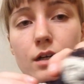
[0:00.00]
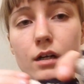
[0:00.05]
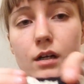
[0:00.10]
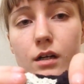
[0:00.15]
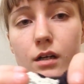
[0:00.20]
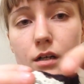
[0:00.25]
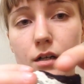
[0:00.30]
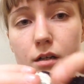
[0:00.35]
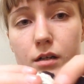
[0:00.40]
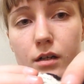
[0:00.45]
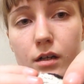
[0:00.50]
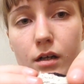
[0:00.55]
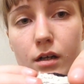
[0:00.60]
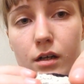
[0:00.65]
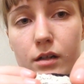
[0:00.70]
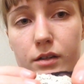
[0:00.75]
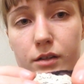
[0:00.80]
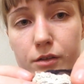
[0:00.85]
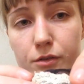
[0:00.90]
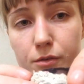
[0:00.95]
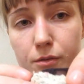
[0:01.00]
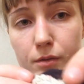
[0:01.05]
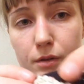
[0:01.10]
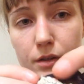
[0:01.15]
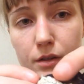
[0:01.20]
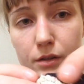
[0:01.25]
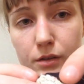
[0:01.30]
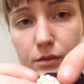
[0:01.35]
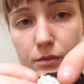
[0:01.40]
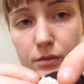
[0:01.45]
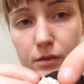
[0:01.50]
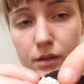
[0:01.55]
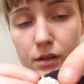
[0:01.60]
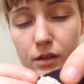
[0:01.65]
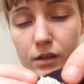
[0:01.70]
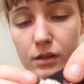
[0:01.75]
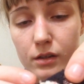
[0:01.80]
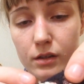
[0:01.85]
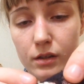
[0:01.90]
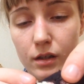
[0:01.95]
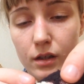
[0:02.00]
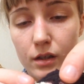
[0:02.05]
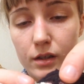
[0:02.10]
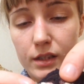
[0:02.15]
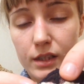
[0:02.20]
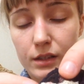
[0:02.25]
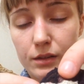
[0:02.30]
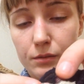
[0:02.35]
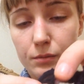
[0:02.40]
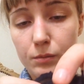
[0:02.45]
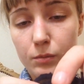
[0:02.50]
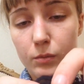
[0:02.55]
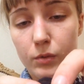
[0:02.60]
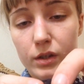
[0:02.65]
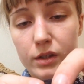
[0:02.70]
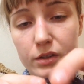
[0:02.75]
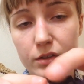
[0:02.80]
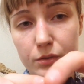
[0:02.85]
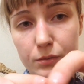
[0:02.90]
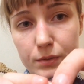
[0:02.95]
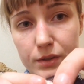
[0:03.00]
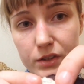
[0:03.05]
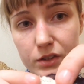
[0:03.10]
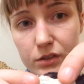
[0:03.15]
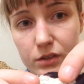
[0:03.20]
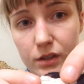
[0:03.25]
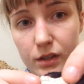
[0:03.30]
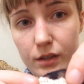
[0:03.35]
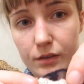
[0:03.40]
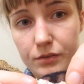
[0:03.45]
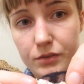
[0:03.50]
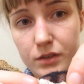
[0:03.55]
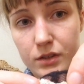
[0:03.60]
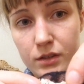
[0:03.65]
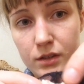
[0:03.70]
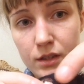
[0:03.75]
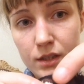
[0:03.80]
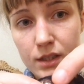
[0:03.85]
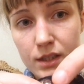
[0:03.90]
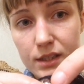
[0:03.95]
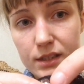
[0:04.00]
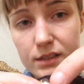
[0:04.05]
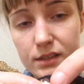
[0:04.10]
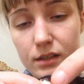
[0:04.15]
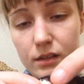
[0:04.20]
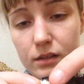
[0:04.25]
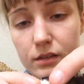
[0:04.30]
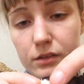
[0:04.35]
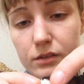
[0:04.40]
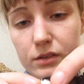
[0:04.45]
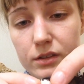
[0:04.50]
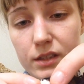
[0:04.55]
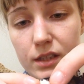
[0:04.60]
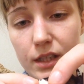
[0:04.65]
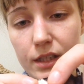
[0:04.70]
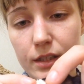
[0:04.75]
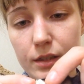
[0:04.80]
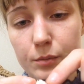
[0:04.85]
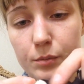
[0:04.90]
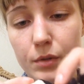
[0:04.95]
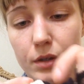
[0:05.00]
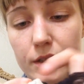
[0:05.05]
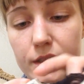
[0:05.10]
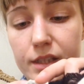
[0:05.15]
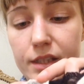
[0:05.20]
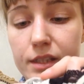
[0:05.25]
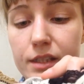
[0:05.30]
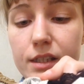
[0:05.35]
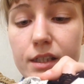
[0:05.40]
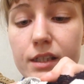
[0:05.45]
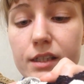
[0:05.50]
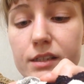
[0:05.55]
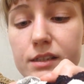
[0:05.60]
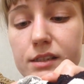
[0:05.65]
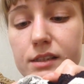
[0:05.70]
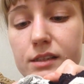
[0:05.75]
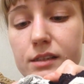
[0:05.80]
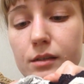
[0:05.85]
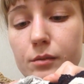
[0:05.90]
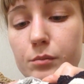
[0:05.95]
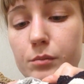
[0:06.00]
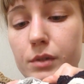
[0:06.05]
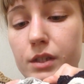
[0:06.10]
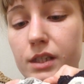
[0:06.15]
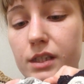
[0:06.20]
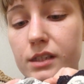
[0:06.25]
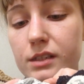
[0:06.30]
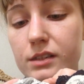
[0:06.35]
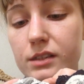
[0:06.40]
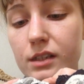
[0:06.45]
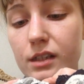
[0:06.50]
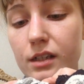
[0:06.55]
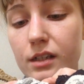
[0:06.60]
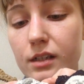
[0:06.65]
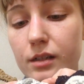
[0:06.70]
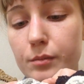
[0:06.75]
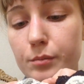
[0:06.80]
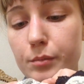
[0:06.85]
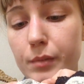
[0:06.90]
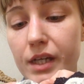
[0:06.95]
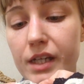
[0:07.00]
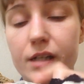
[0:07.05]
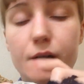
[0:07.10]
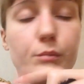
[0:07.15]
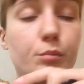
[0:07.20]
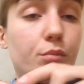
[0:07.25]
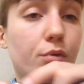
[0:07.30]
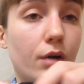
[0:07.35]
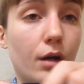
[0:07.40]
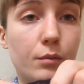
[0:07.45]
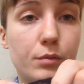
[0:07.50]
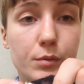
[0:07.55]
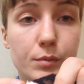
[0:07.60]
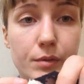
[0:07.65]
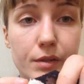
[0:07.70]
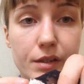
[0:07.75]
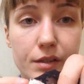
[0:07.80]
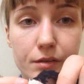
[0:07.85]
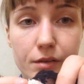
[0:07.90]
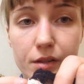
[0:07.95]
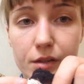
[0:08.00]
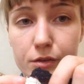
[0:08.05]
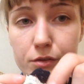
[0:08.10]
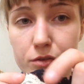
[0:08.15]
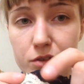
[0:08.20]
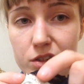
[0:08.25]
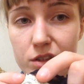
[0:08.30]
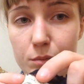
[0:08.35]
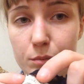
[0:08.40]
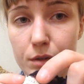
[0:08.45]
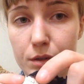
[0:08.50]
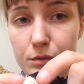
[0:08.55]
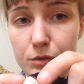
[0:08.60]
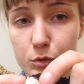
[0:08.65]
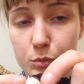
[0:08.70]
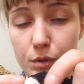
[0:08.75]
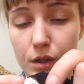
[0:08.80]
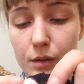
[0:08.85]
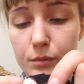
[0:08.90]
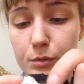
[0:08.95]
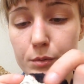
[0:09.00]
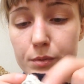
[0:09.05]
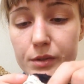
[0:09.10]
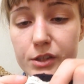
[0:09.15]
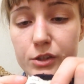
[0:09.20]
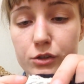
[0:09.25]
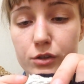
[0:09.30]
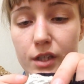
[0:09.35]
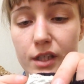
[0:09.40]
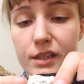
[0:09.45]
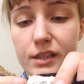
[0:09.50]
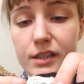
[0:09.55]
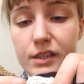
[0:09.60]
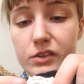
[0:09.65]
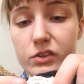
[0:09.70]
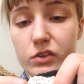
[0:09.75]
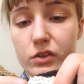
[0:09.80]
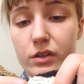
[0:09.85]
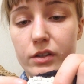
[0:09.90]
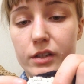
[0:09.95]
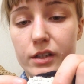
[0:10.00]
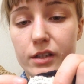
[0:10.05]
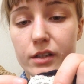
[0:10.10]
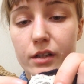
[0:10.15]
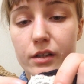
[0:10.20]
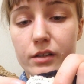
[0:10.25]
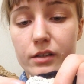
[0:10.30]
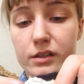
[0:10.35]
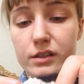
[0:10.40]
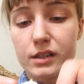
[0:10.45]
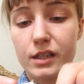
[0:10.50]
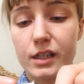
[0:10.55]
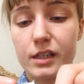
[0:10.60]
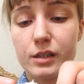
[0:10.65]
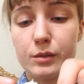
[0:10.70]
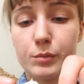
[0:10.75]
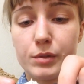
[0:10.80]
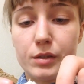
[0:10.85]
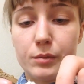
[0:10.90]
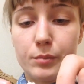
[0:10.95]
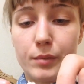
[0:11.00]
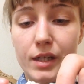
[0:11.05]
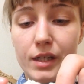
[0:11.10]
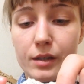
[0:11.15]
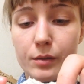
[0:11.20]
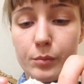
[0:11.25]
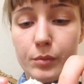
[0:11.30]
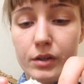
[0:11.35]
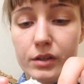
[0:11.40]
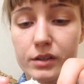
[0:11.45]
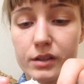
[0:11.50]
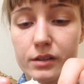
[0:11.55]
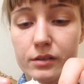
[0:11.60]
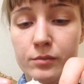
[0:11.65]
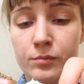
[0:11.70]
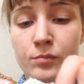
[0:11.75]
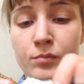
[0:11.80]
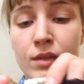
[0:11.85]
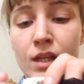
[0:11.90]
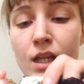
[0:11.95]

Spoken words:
on the one of the wrist cuffs. It's a little tiny mark. I think it's somebody's makeup, probably. You know, somebody was probably trying these on and got a tiny bit of makeup on there.